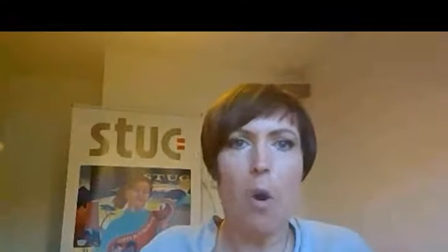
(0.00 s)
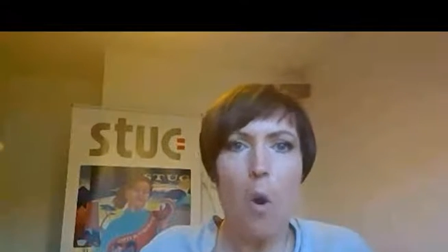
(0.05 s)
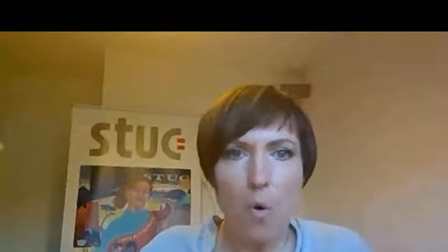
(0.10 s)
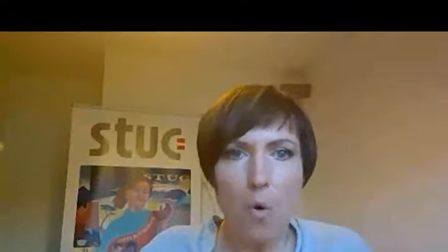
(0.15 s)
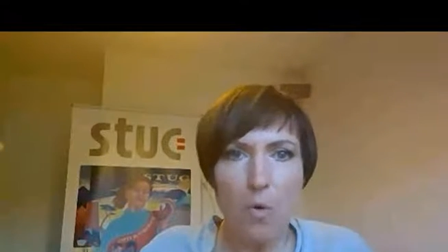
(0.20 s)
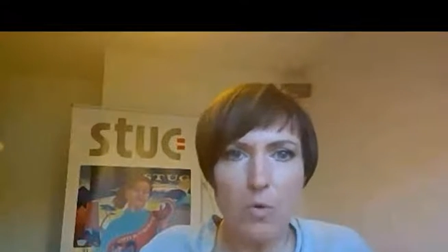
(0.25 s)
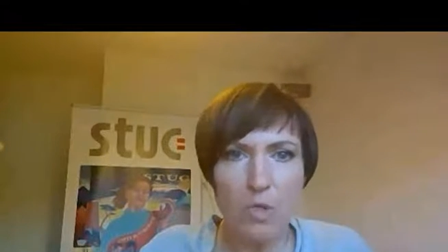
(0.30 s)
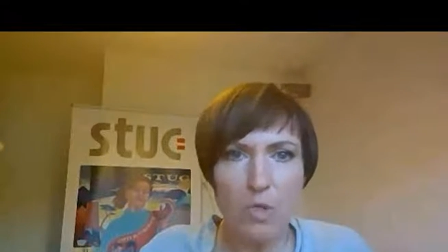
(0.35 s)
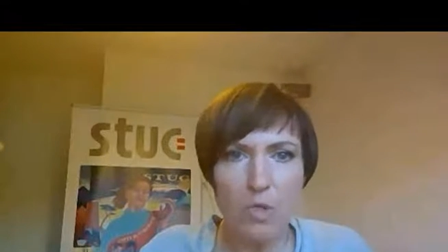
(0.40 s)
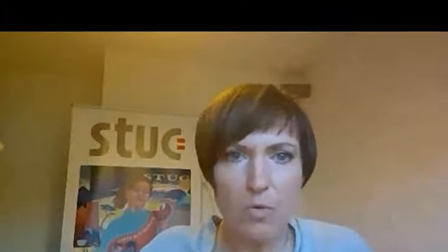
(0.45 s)

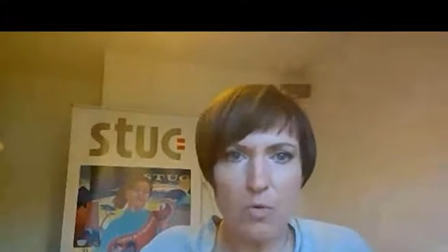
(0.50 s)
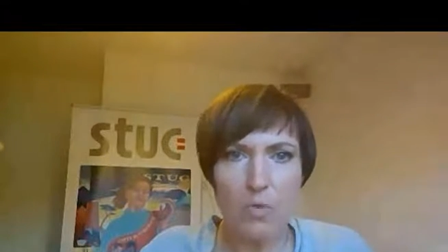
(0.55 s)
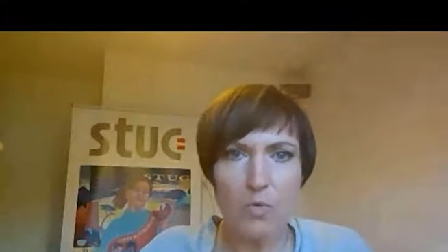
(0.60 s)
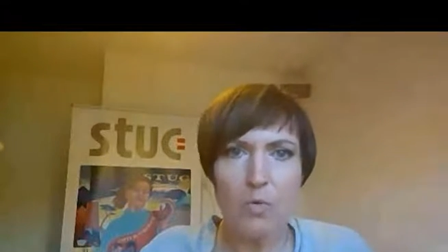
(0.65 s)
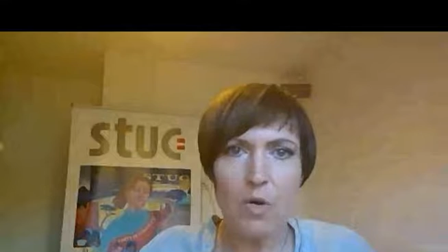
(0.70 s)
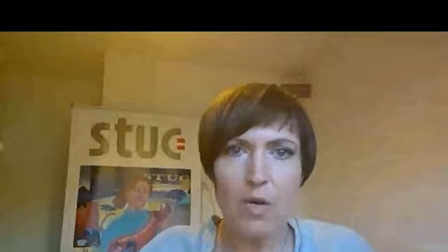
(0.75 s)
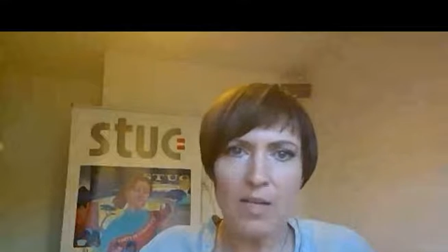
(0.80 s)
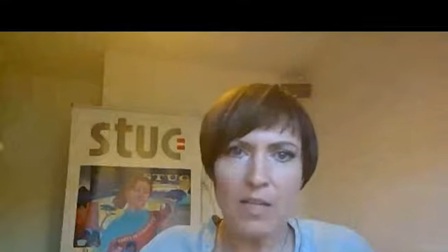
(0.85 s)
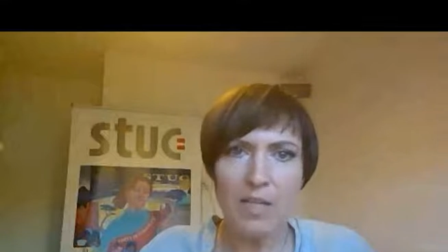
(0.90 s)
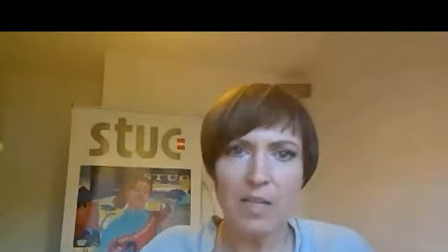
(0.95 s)

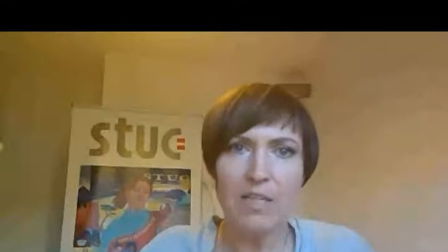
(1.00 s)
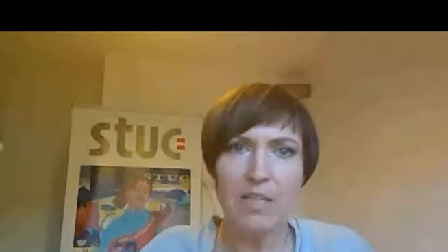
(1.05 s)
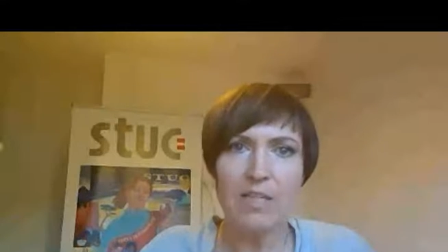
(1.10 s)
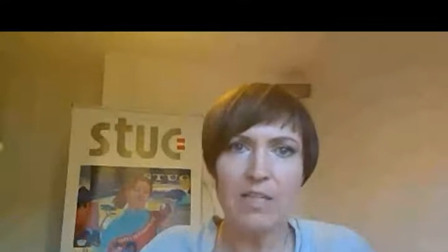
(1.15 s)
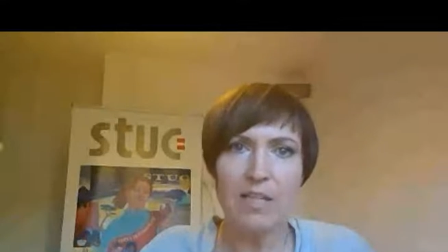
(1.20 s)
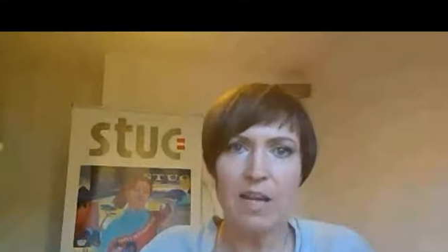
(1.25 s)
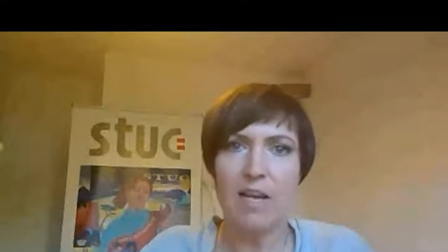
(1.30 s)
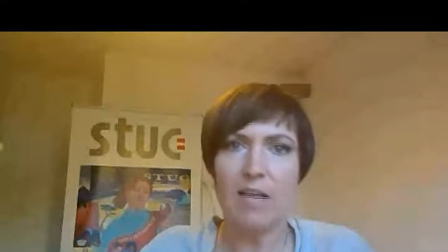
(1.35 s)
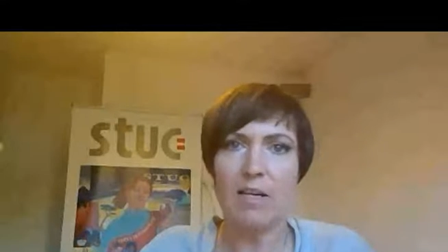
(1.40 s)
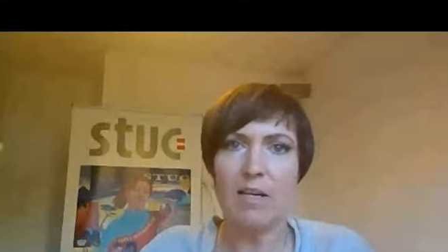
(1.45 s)
also a key
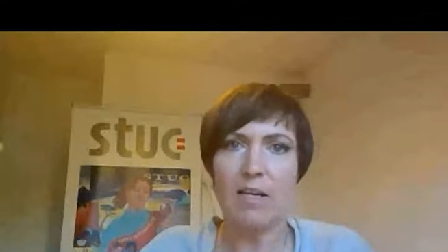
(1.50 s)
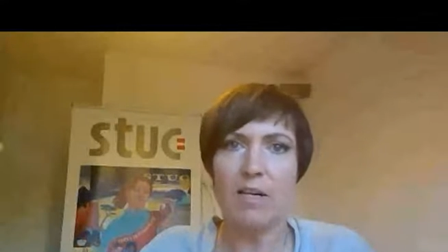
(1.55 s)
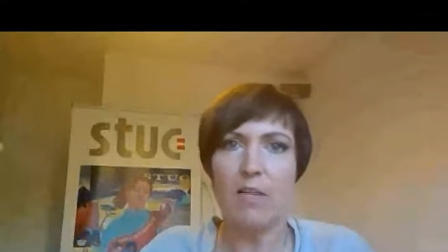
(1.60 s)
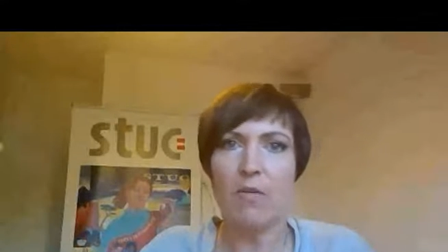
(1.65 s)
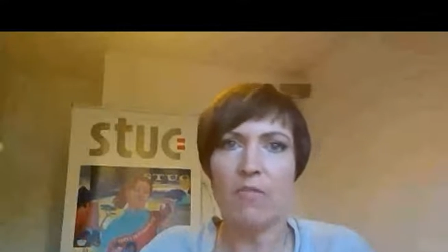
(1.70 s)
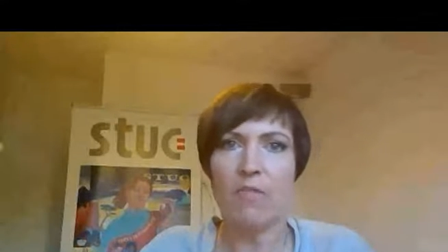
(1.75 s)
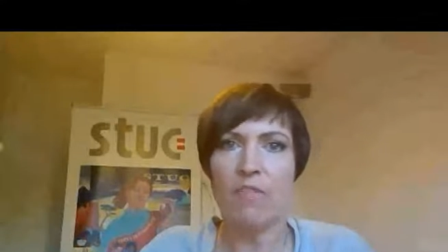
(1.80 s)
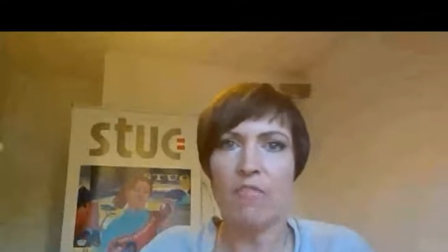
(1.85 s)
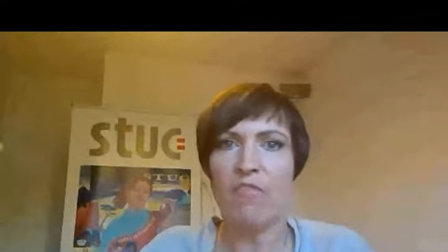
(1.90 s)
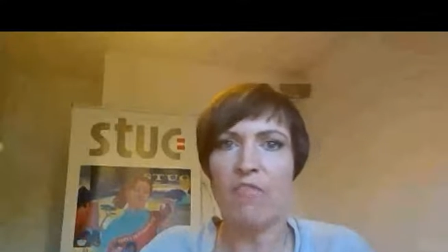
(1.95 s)
tenet
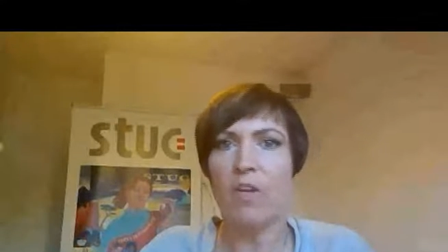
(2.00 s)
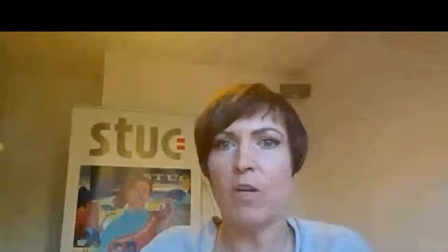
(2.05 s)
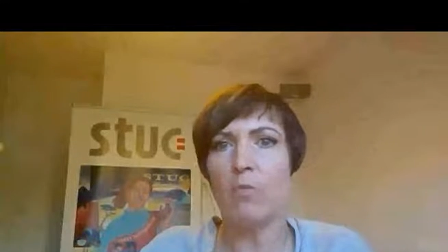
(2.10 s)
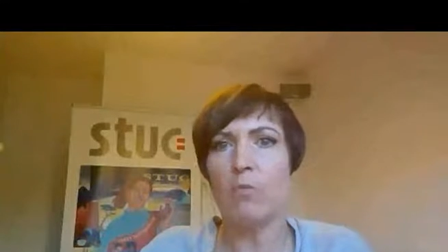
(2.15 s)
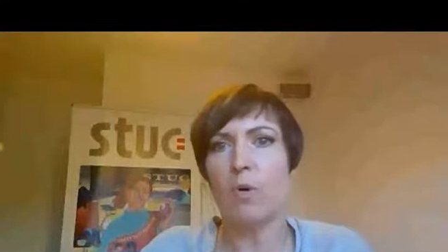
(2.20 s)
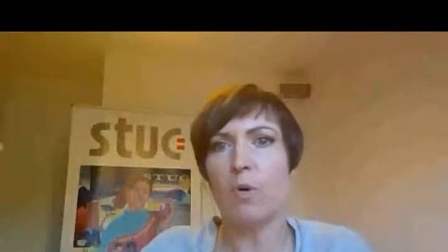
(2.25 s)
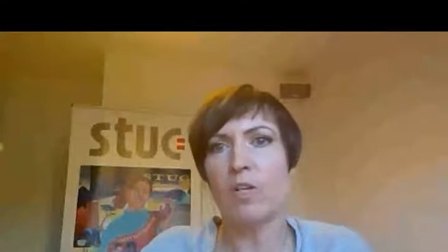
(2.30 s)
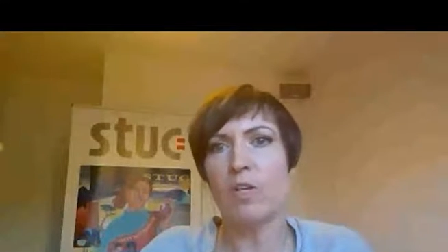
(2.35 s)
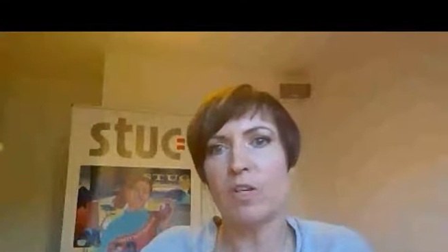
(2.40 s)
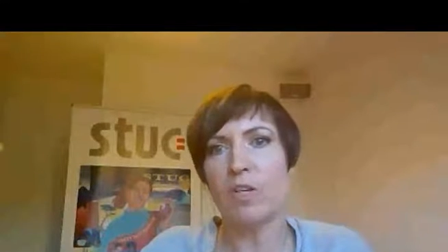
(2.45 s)
of the Fair
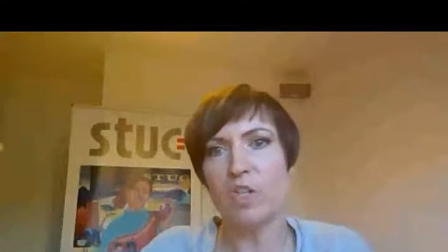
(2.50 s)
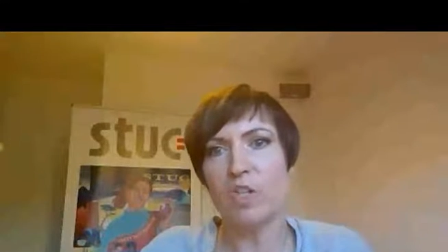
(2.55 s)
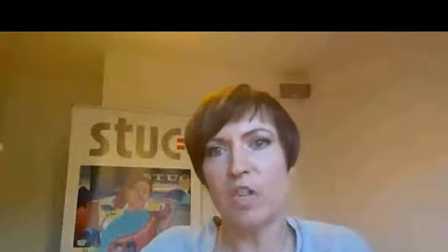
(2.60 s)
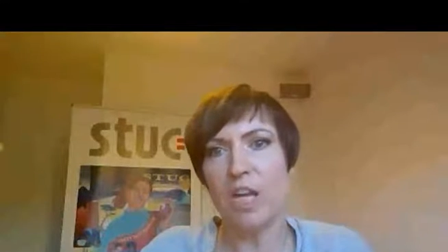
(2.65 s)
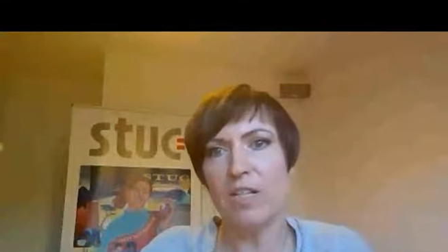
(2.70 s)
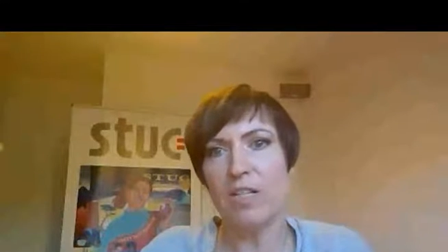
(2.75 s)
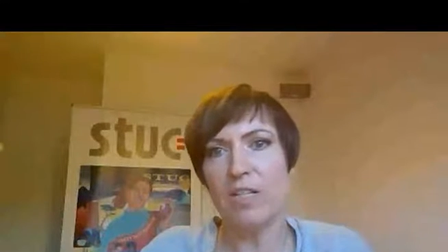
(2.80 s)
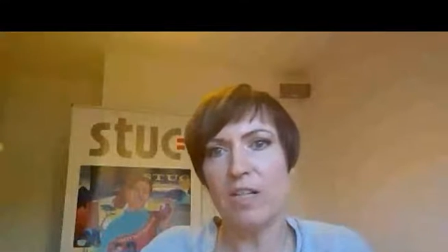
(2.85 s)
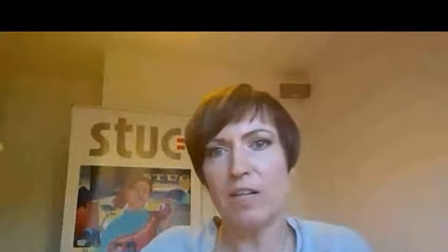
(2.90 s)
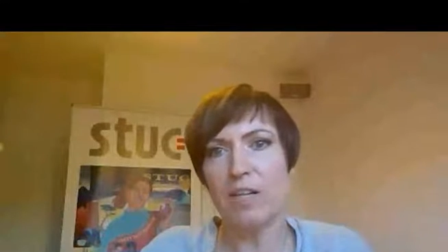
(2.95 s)
Work
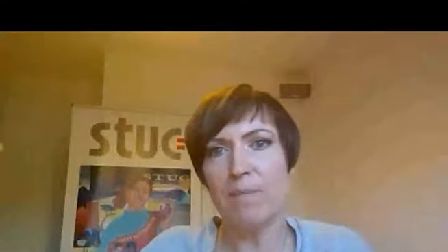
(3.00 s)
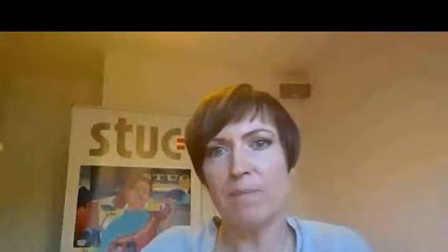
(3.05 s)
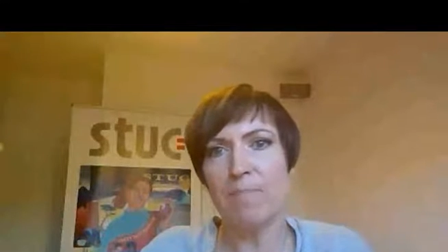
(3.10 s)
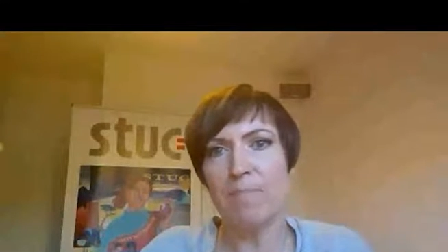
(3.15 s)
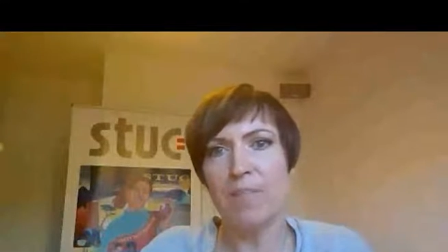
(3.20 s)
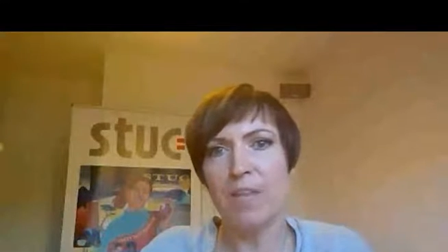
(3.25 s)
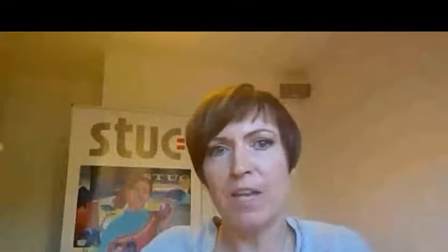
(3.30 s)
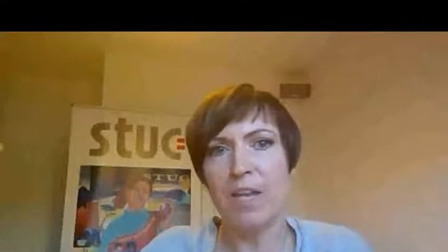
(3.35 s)
agenda.